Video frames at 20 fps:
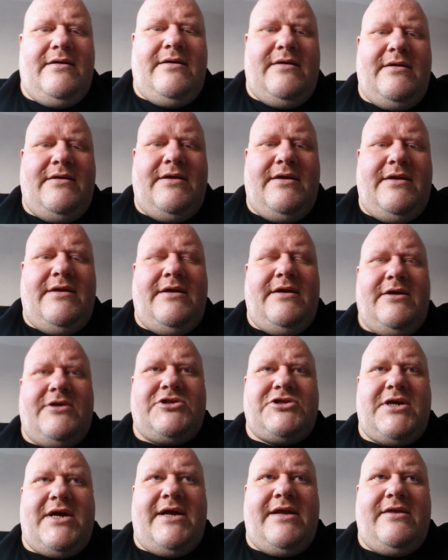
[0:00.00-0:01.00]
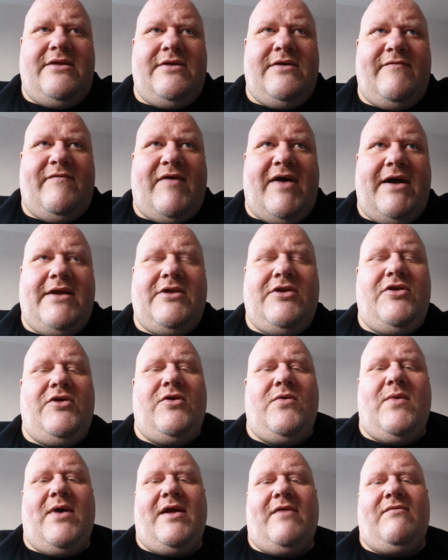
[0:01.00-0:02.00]
You're trying to find a new
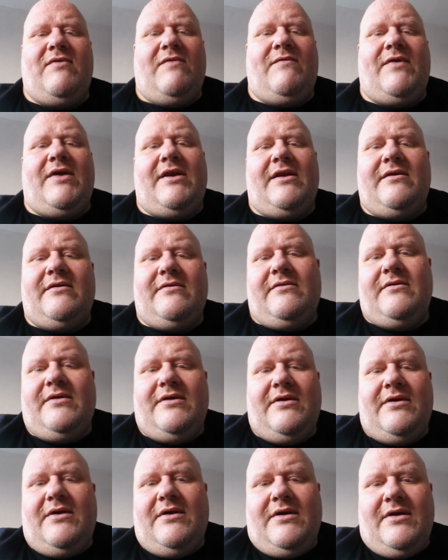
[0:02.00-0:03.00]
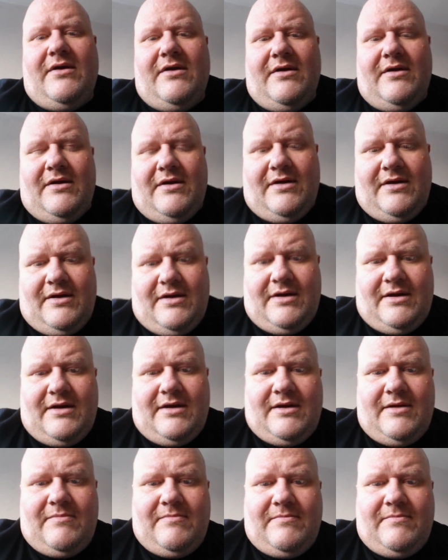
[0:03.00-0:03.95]
way of living. And